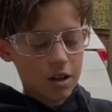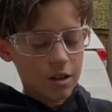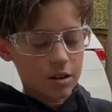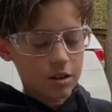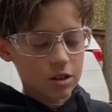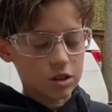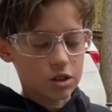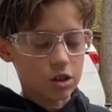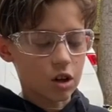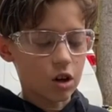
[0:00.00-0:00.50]

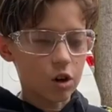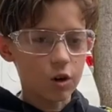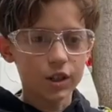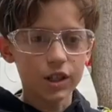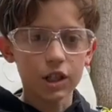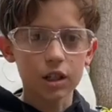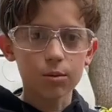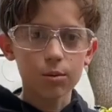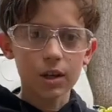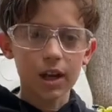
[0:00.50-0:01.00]
So
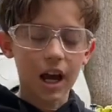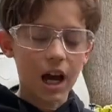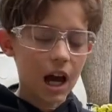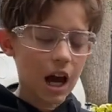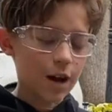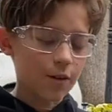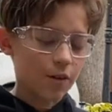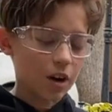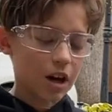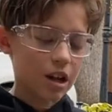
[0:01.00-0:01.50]
here we
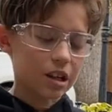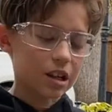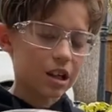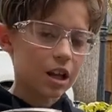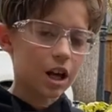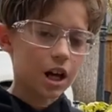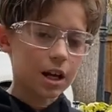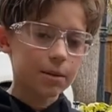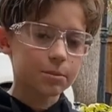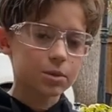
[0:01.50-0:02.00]
have a
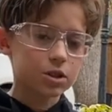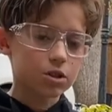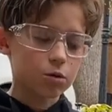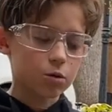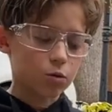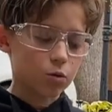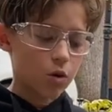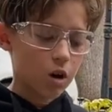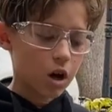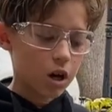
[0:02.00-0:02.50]

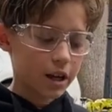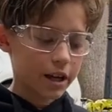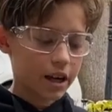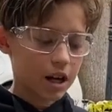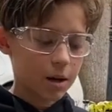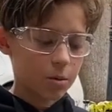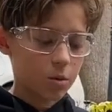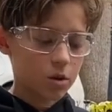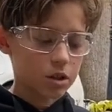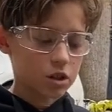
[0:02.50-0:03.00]
limestone rock, and
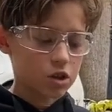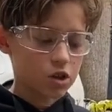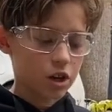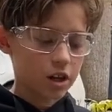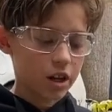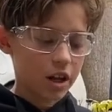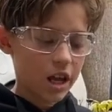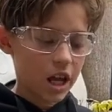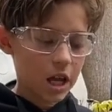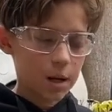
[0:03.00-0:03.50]
I want to try
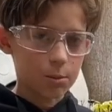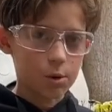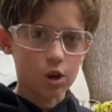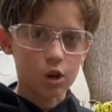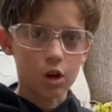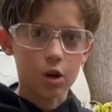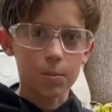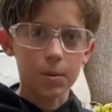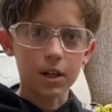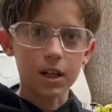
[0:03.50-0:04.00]
to hammer it
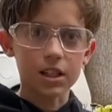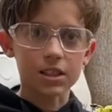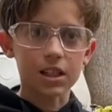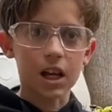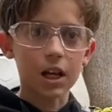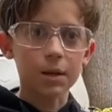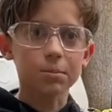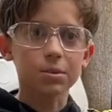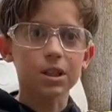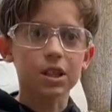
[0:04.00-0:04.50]
open because
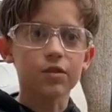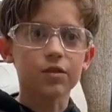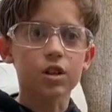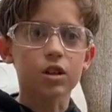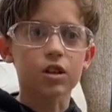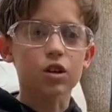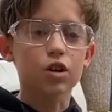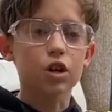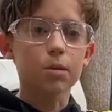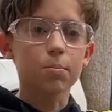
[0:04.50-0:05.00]
I believe
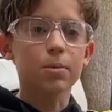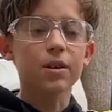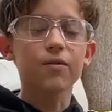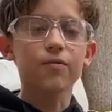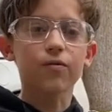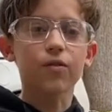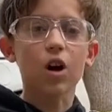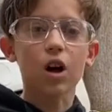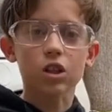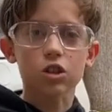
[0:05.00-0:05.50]
there could be
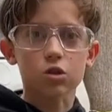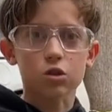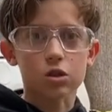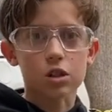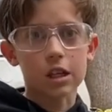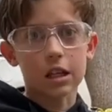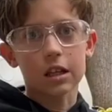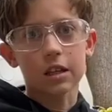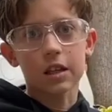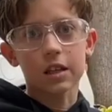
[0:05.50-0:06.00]
fossils
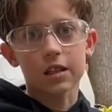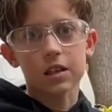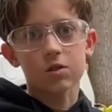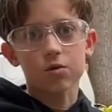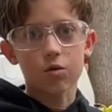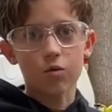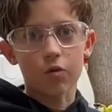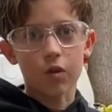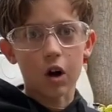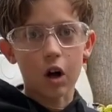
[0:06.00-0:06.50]
in this
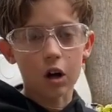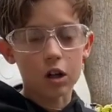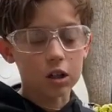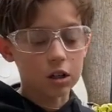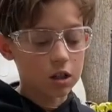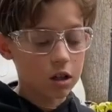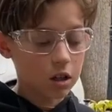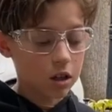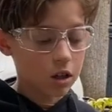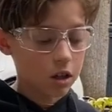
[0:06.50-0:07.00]
rock.
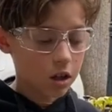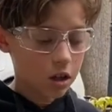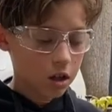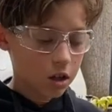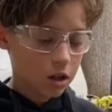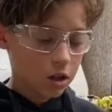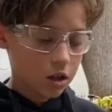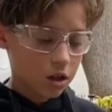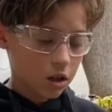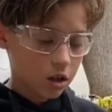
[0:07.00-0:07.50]

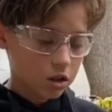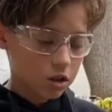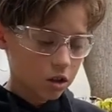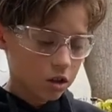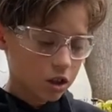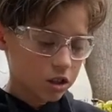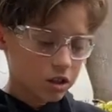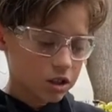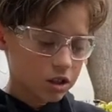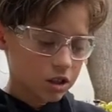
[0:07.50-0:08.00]
So
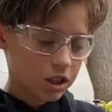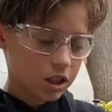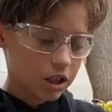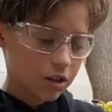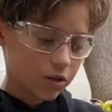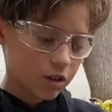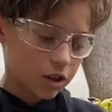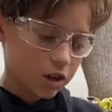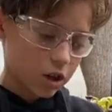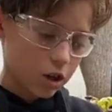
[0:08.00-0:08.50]
let's
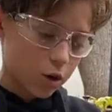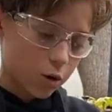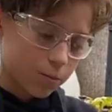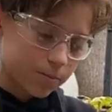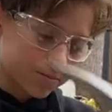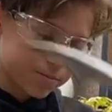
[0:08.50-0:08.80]
give it a go.